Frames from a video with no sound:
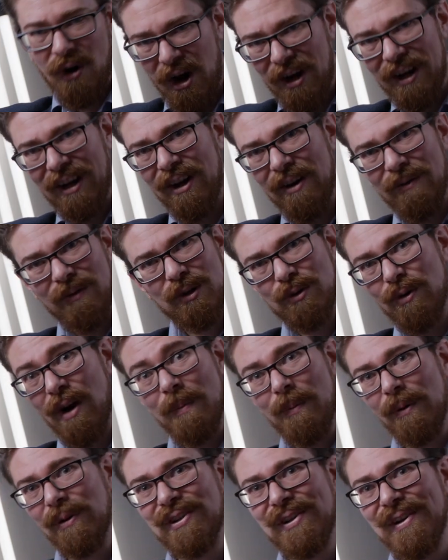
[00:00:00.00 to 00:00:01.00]
hugging over the
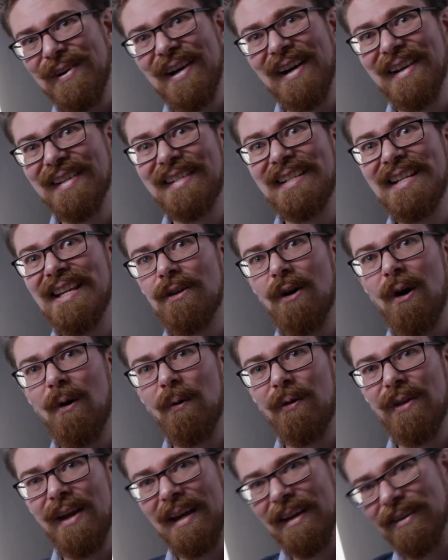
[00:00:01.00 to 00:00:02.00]
tripod so you can't see the
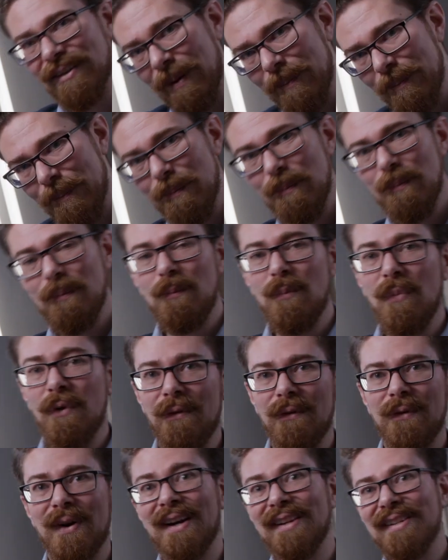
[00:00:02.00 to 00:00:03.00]
whole thing as I'm
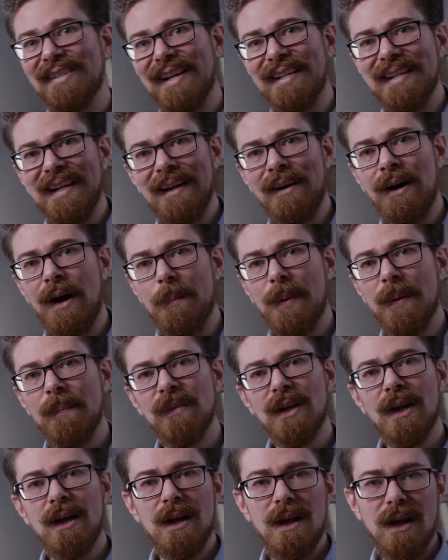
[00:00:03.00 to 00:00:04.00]
moving around and setting it up.
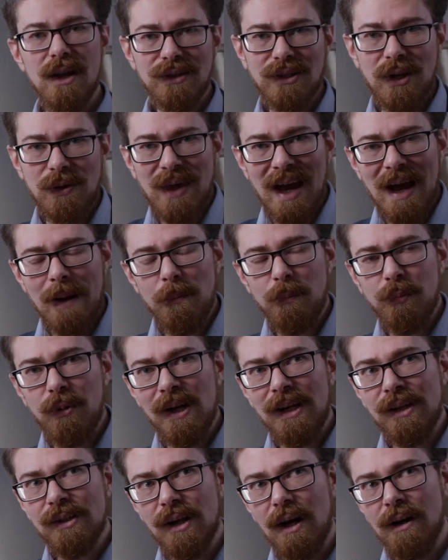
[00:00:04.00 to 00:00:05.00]
So that
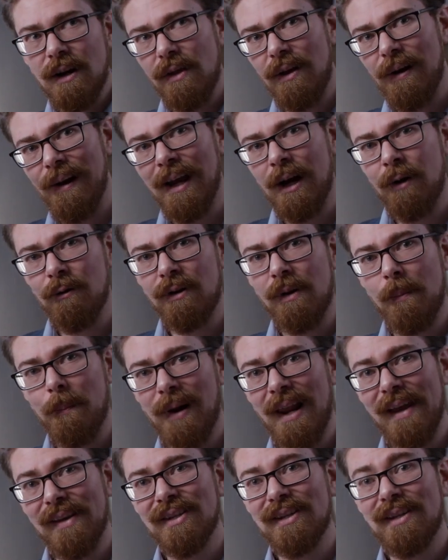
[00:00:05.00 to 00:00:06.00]
brings another layer of
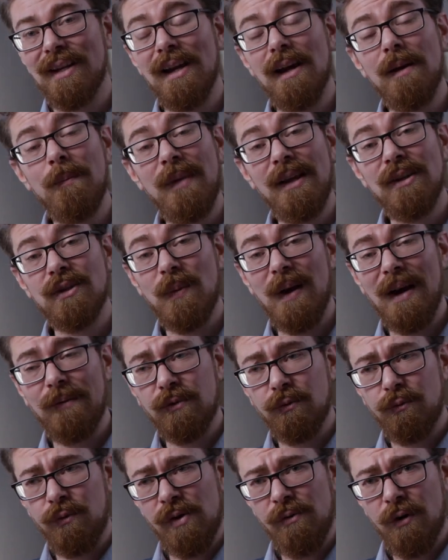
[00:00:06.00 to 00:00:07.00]
complexity and means we have
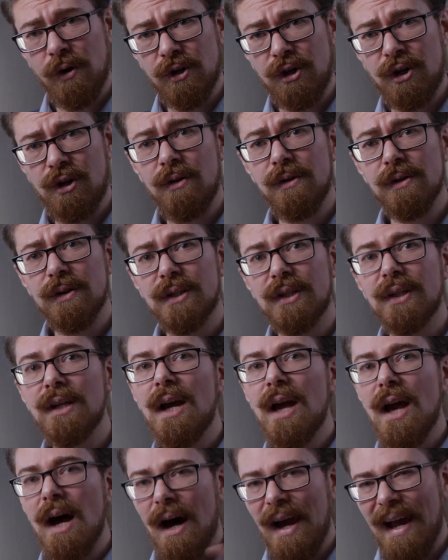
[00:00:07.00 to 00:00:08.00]
to rerun shots.
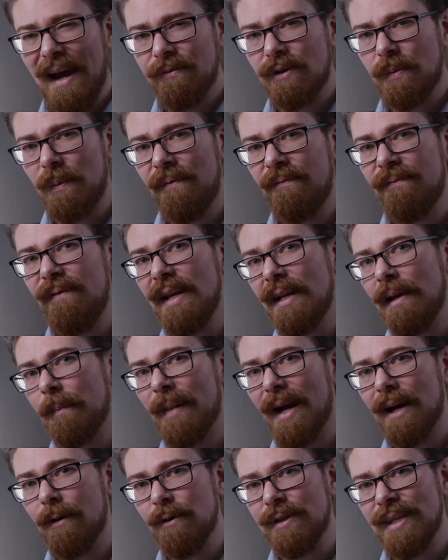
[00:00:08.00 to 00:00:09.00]
I have to be feeding
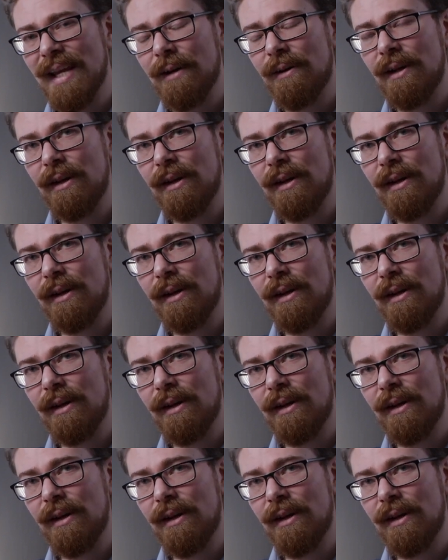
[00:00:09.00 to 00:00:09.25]
back with Nagi